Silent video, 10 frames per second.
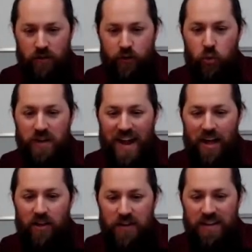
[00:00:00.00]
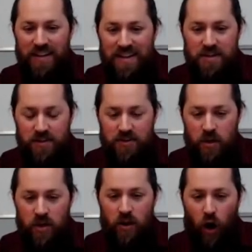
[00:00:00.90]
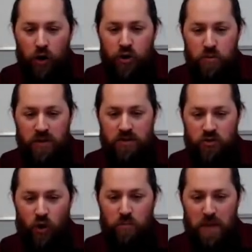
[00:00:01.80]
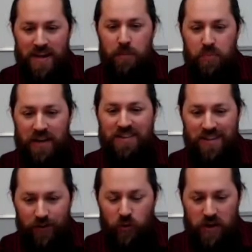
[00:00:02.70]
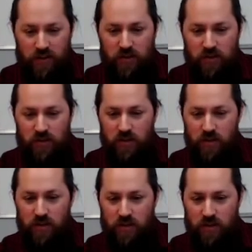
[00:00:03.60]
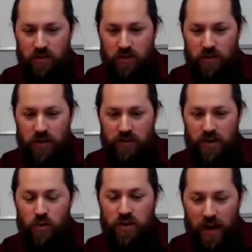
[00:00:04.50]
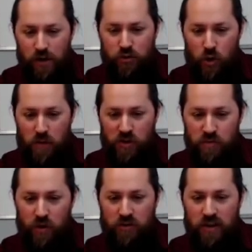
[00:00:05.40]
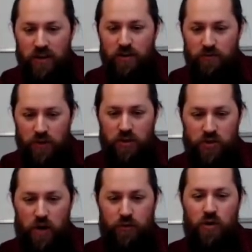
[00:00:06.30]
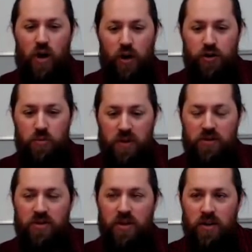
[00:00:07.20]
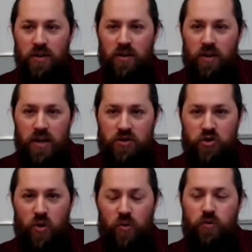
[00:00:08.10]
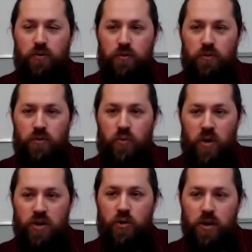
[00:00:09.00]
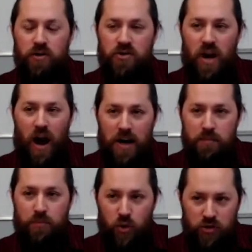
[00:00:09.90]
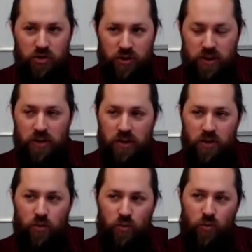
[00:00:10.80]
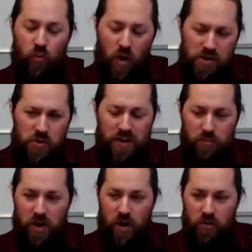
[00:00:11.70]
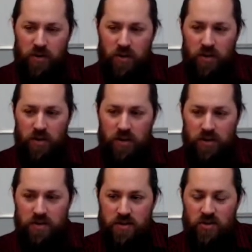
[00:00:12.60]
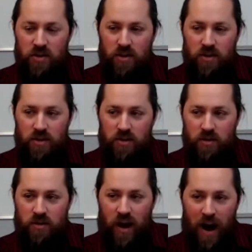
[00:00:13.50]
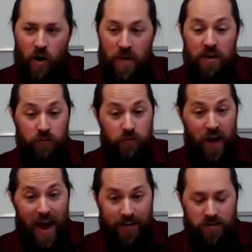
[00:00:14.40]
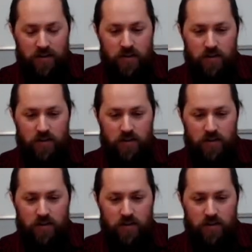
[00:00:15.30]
the reality is arguments don't make a big difference. They don't care so much about the philosophical arguments. Uh, and so, one of the questions that I'm personally wondering about is how, in fact,